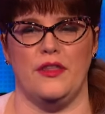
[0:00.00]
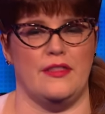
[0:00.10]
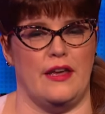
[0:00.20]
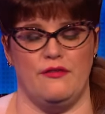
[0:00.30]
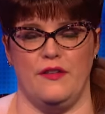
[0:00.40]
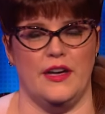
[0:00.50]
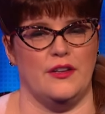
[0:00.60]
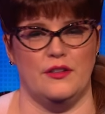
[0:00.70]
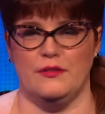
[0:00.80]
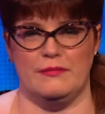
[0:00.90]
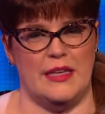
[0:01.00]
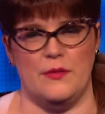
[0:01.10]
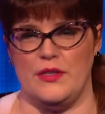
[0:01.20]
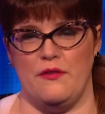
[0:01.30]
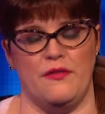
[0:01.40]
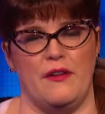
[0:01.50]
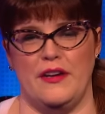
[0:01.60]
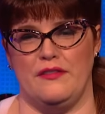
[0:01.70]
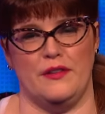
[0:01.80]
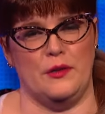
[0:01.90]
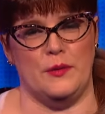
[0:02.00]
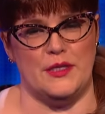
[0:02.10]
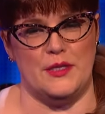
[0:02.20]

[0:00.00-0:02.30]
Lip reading: in that final, it was a very difficult one